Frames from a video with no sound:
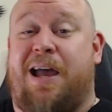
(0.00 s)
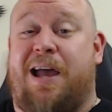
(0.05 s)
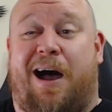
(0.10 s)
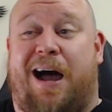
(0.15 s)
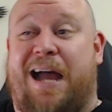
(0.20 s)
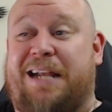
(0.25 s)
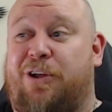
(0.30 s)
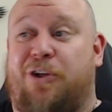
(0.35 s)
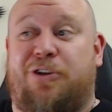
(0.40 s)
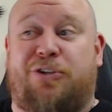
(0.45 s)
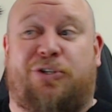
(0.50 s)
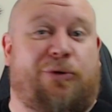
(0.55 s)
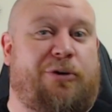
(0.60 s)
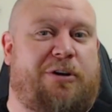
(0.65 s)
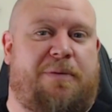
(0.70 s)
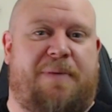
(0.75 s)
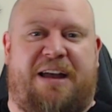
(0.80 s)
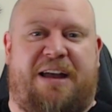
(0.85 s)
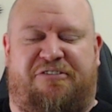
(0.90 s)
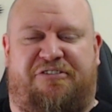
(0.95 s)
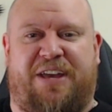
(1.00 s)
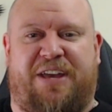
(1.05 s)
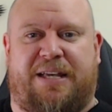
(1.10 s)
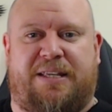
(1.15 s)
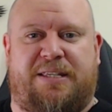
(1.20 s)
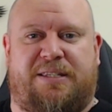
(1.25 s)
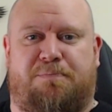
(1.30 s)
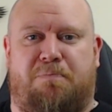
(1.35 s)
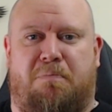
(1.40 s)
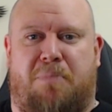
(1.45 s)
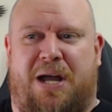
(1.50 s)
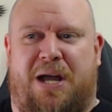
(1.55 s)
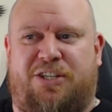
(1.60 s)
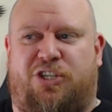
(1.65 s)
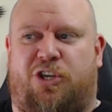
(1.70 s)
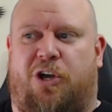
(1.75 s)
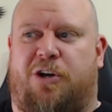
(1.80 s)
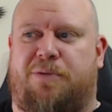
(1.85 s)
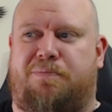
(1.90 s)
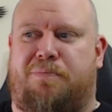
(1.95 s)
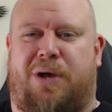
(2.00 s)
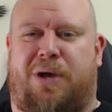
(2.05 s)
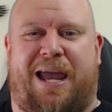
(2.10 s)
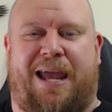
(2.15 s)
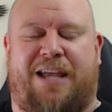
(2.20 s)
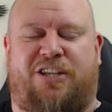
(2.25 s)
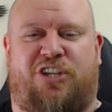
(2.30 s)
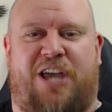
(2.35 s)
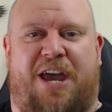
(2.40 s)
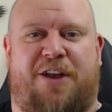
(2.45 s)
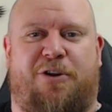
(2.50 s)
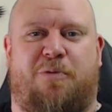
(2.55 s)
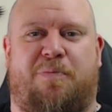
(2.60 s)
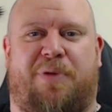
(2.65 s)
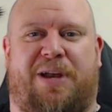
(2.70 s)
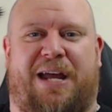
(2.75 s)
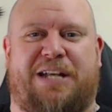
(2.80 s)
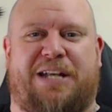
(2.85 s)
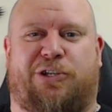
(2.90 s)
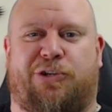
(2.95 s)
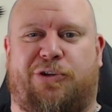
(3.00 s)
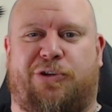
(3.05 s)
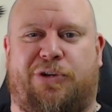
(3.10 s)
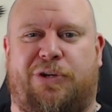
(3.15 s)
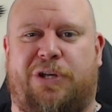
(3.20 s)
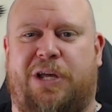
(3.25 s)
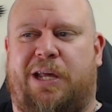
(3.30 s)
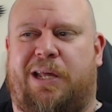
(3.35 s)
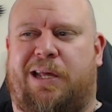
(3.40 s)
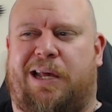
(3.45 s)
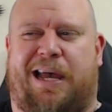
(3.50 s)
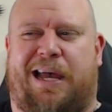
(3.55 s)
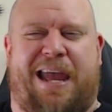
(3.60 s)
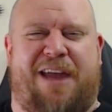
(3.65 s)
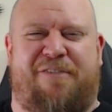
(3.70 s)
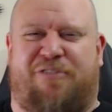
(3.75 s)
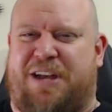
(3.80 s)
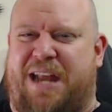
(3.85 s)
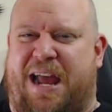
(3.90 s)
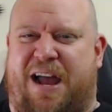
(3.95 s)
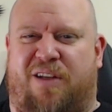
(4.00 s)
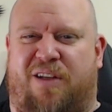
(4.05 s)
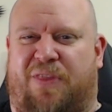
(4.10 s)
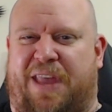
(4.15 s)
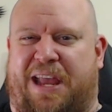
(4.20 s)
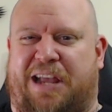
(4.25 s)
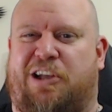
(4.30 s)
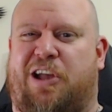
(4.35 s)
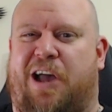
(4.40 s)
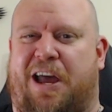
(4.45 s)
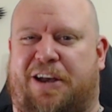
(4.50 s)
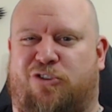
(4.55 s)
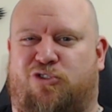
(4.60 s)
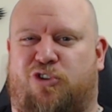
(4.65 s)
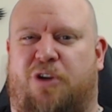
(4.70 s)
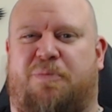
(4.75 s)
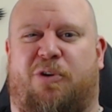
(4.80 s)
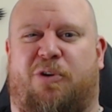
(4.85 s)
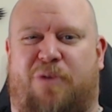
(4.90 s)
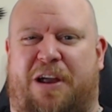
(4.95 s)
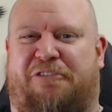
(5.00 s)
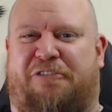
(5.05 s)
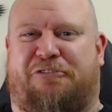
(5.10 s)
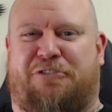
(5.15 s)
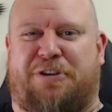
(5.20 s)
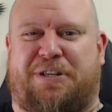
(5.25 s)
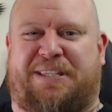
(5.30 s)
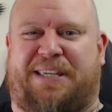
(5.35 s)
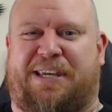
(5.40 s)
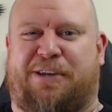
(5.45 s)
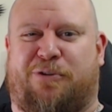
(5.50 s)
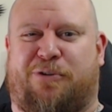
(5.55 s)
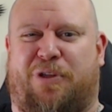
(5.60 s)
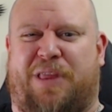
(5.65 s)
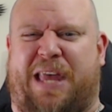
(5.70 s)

I don't talk about figures much on my channel, but I do uh, every now and then kind of drop a reference here or